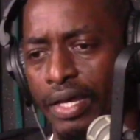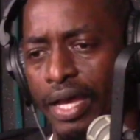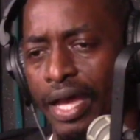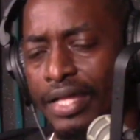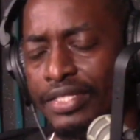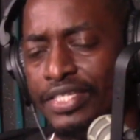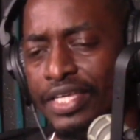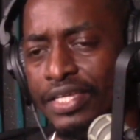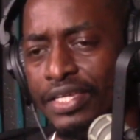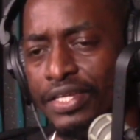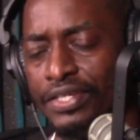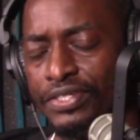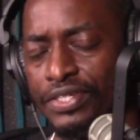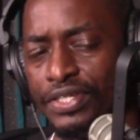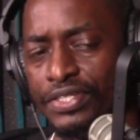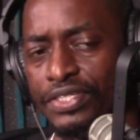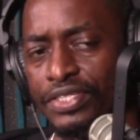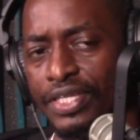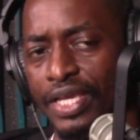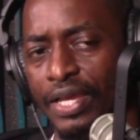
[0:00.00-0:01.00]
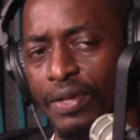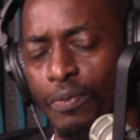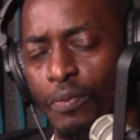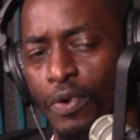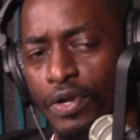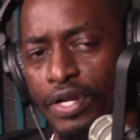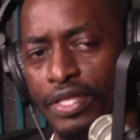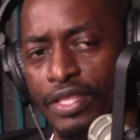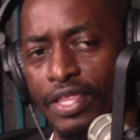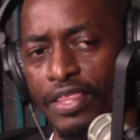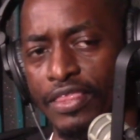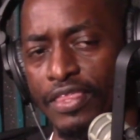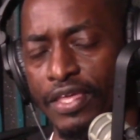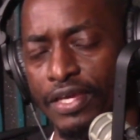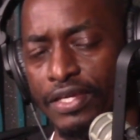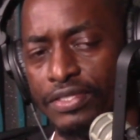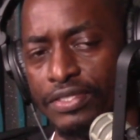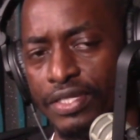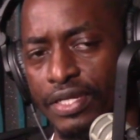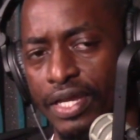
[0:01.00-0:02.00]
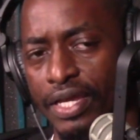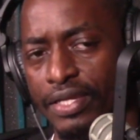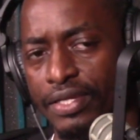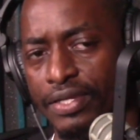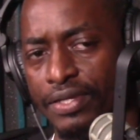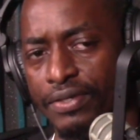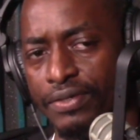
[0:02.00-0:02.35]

I tend to just say one of the things that I do.